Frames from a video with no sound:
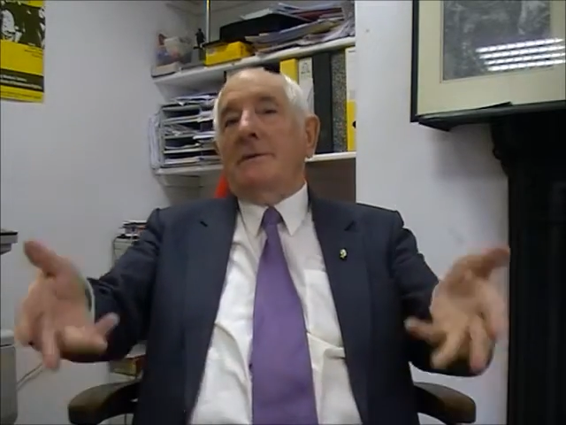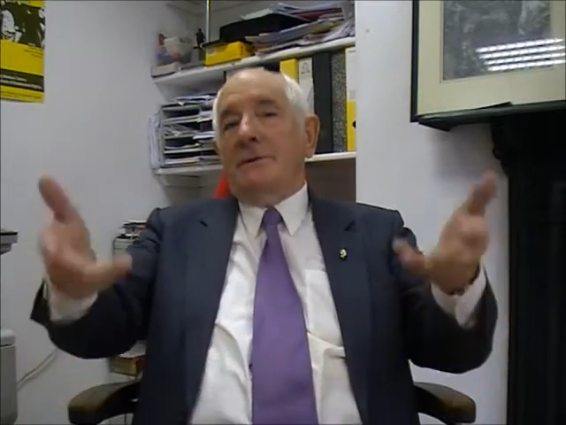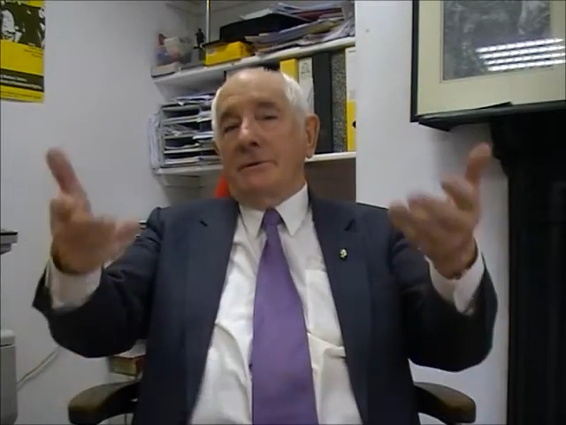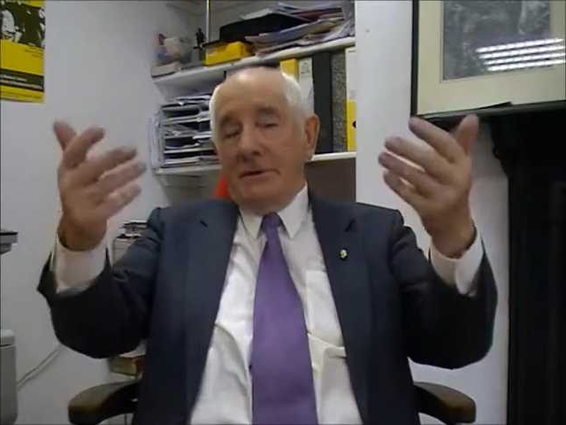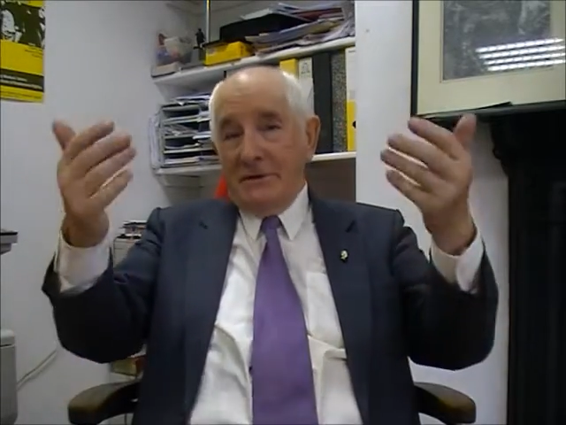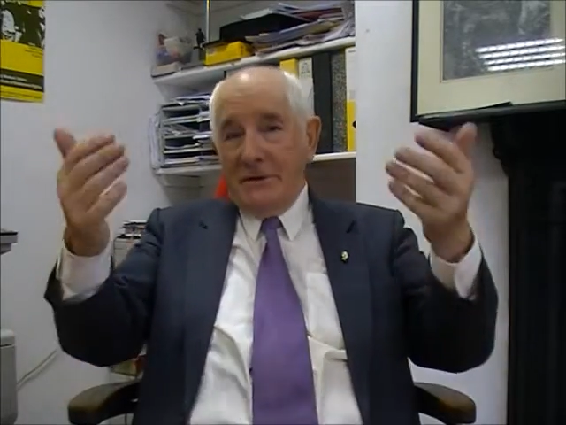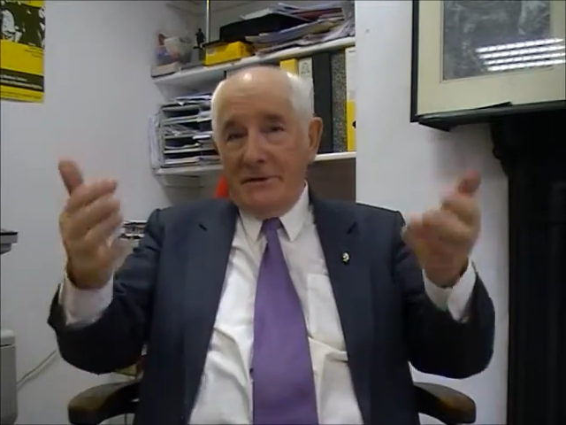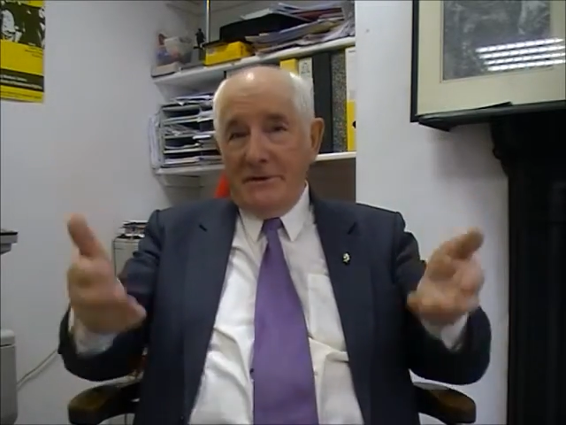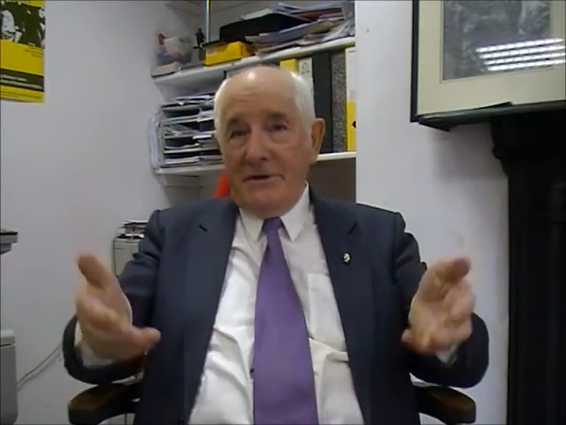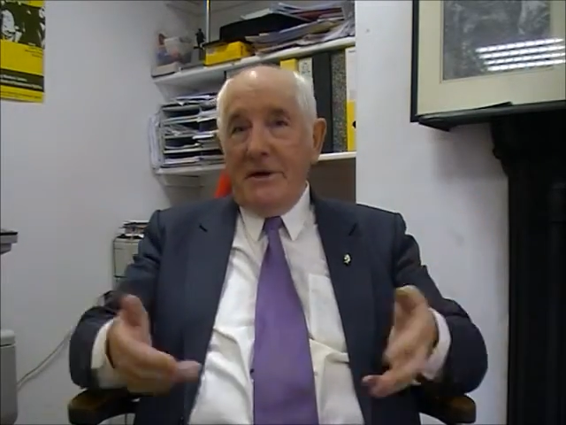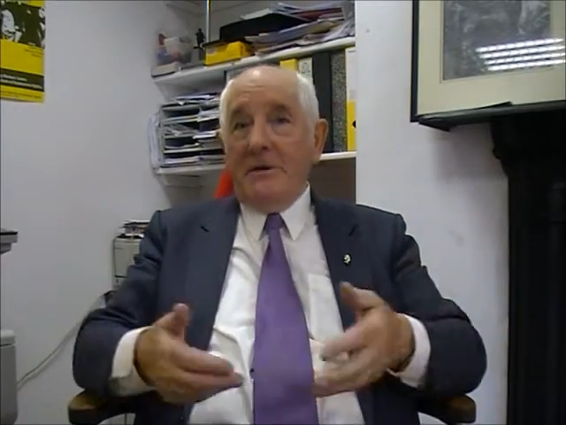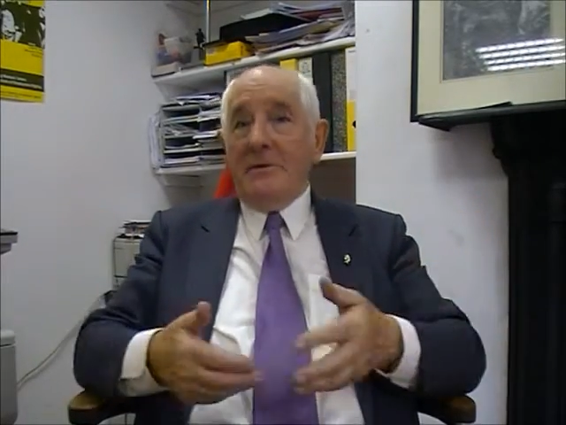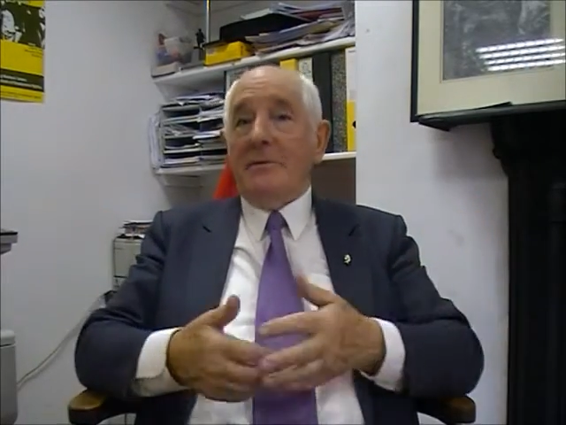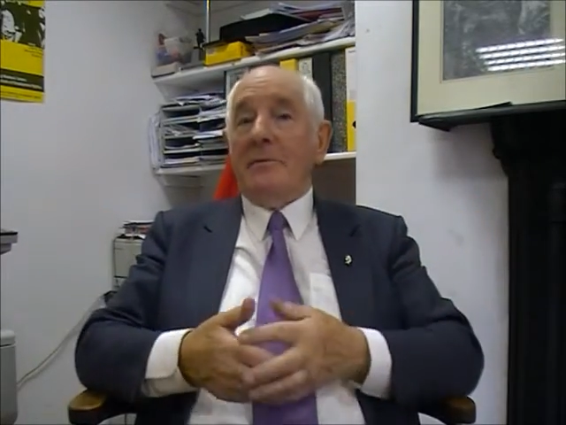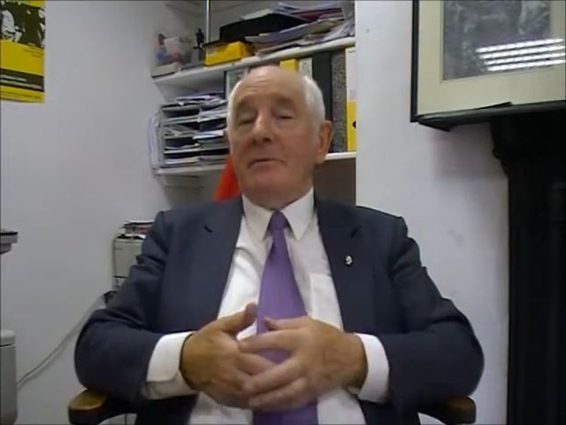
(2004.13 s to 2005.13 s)

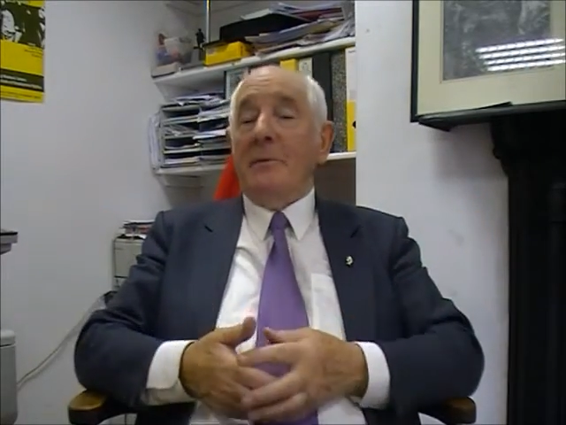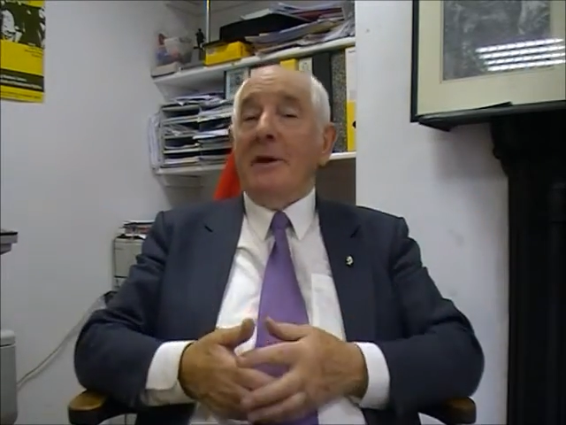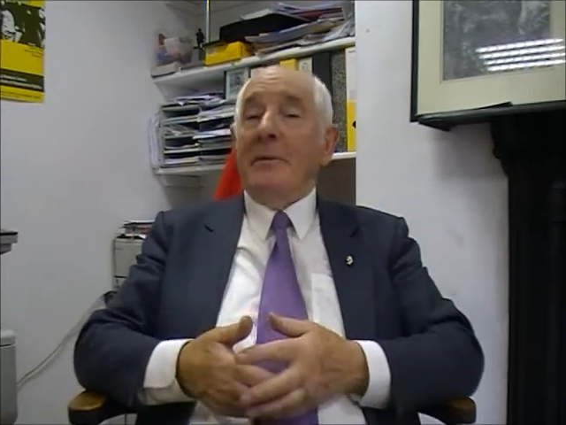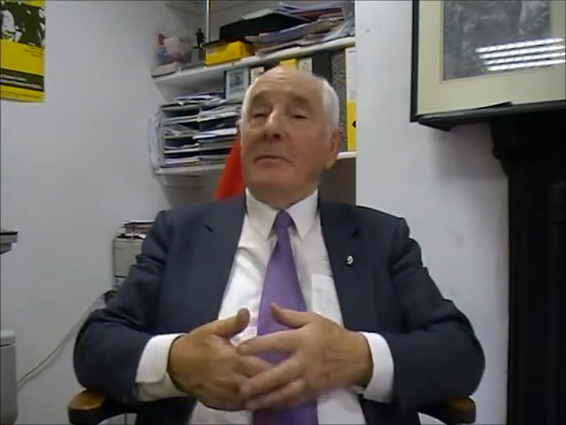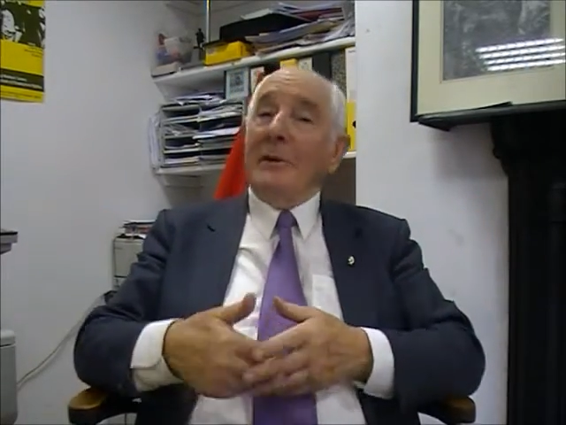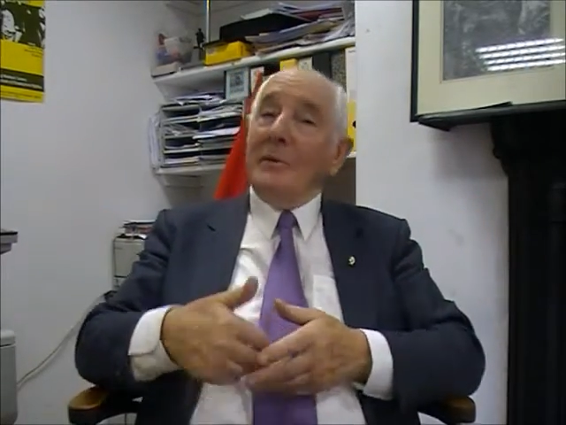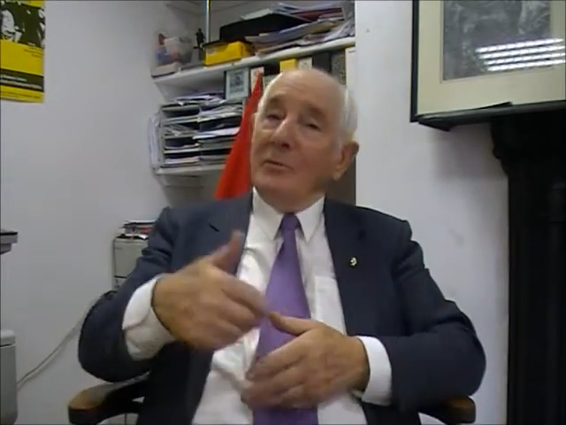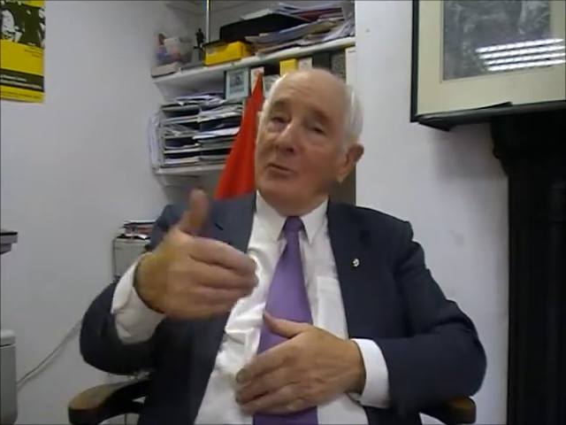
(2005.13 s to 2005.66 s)
disinterred maybe and